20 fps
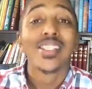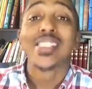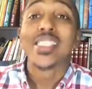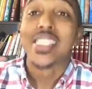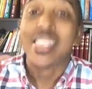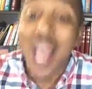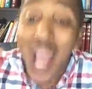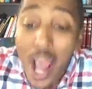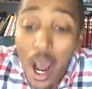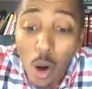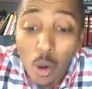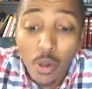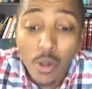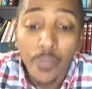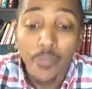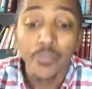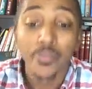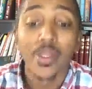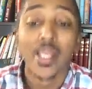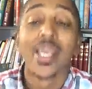Doubt
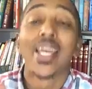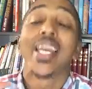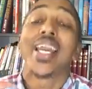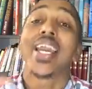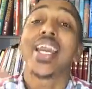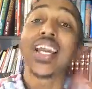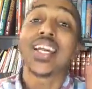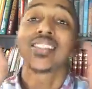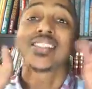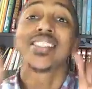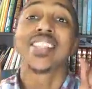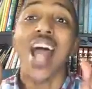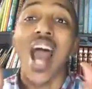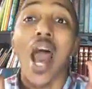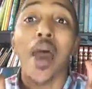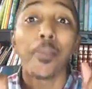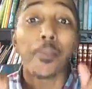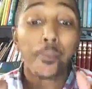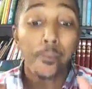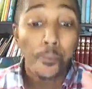is
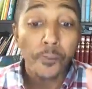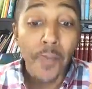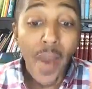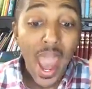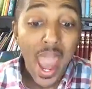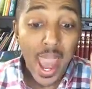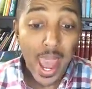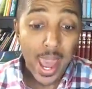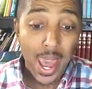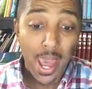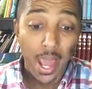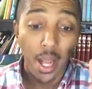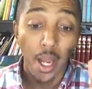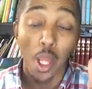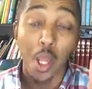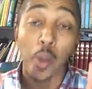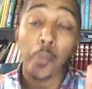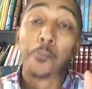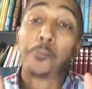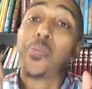not bad,
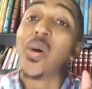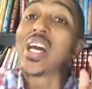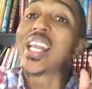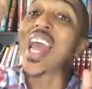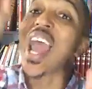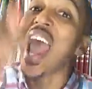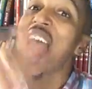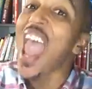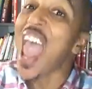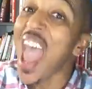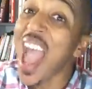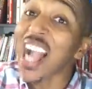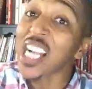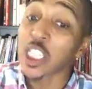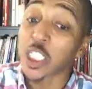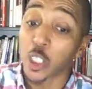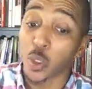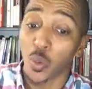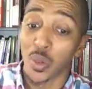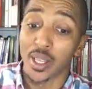but
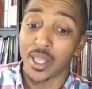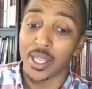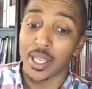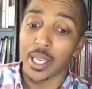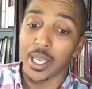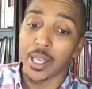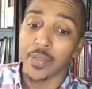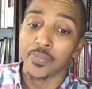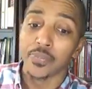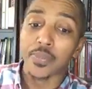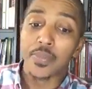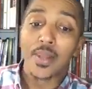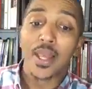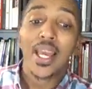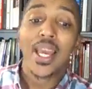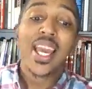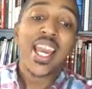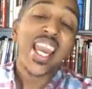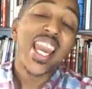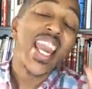actually,
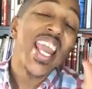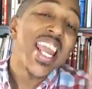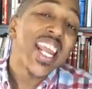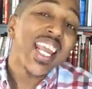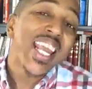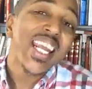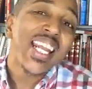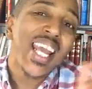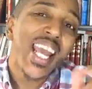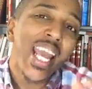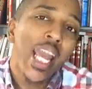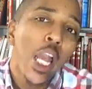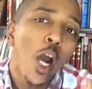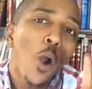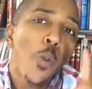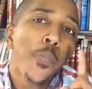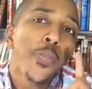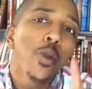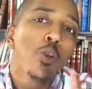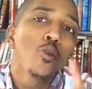it can
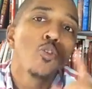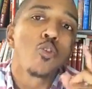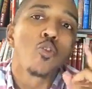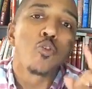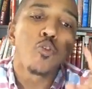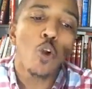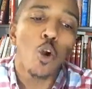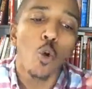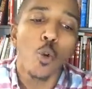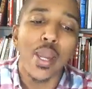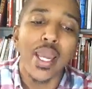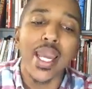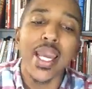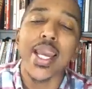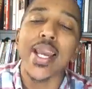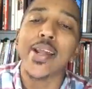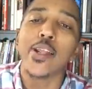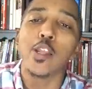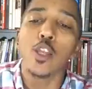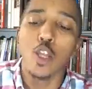help you grow
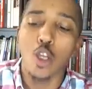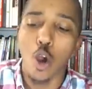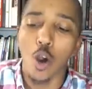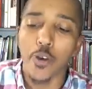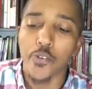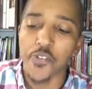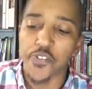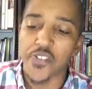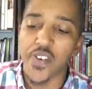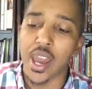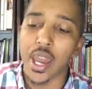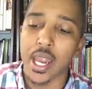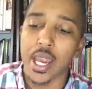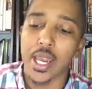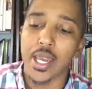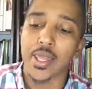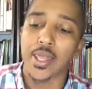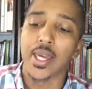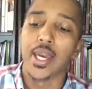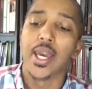in your
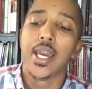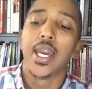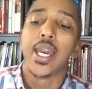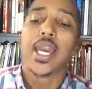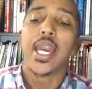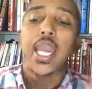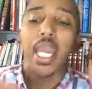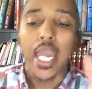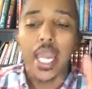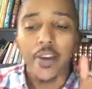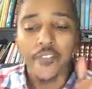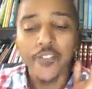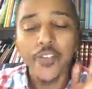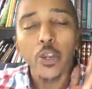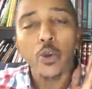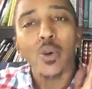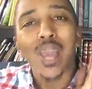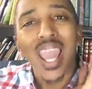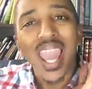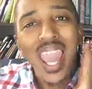faith if
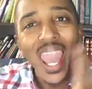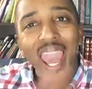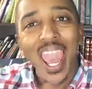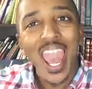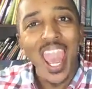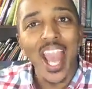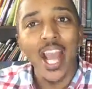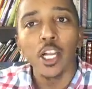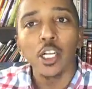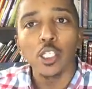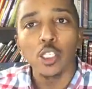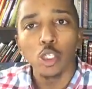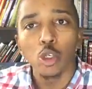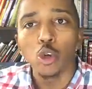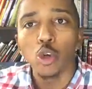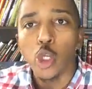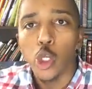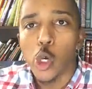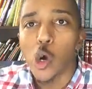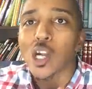you handle
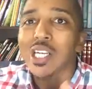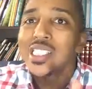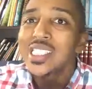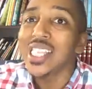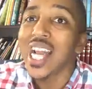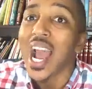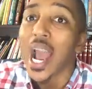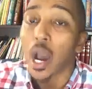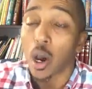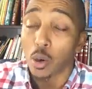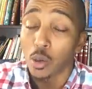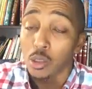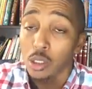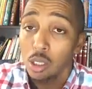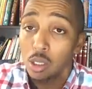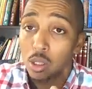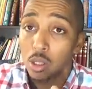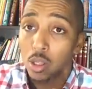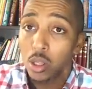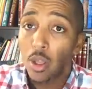your doubt
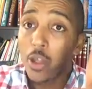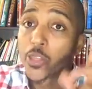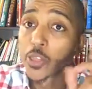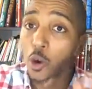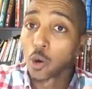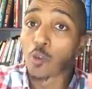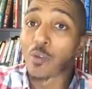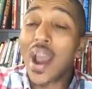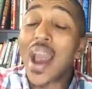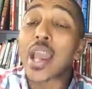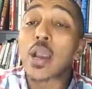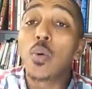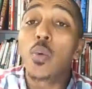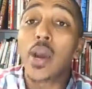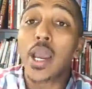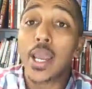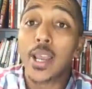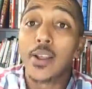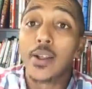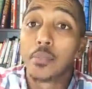the right
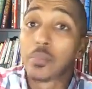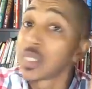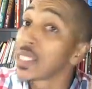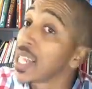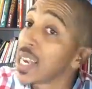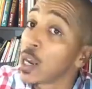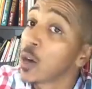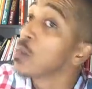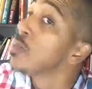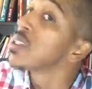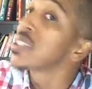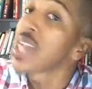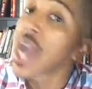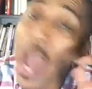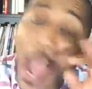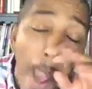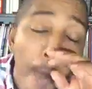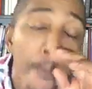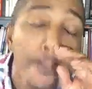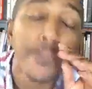way. I'm gonna say that one more
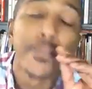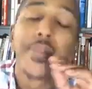time.